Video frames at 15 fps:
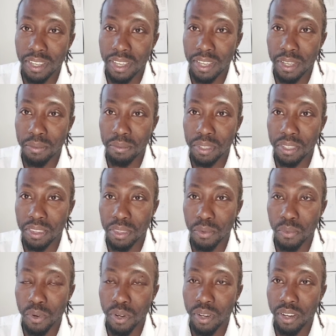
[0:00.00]
Um,
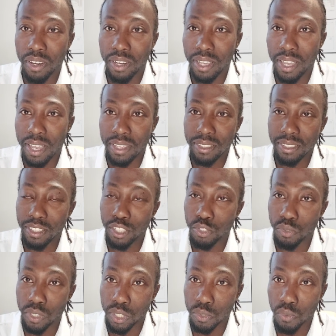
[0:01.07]
the word at
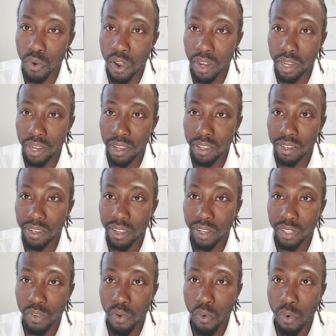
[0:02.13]

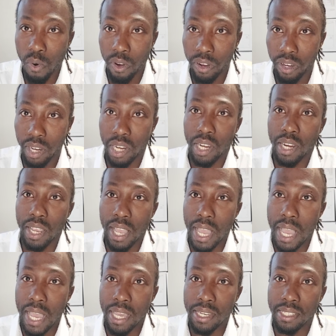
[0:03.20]
eachreach1.org
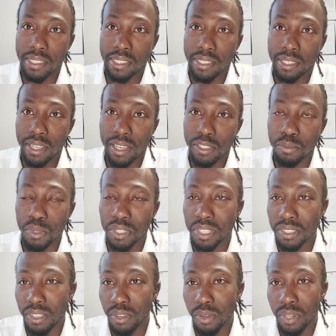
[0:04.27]
and as much
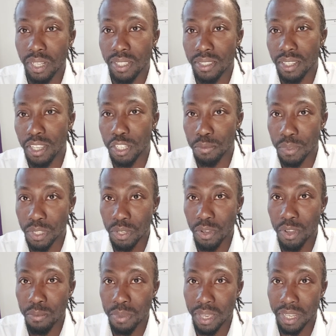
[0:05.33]
as the Lord has led me,
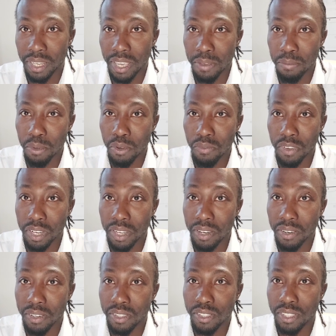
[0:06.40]
taught me, and kept me over the
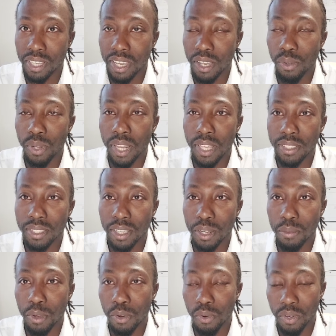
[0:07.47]
years, I will answer
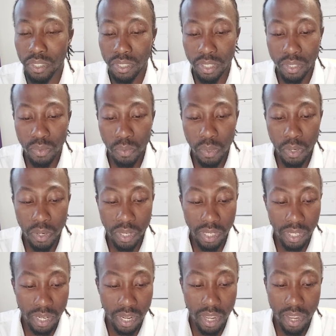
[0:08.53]
them according to His
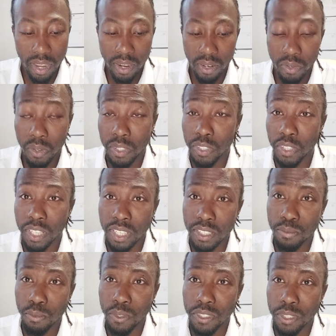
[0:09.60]
word, according to
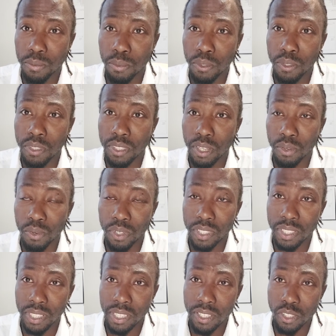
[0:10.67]
His principles,
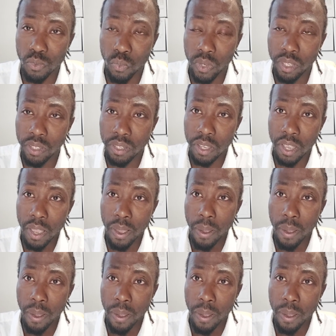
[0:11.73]
according to His will,